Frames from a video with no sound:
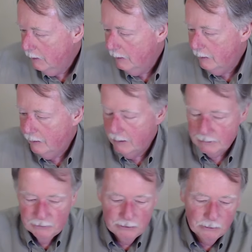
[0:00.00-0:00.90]
And our
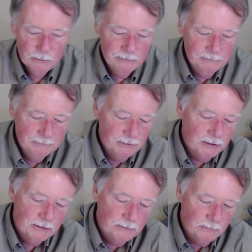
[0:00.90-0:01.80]
next stone,
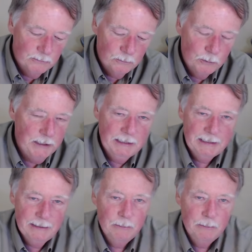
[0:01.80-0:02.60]
just really,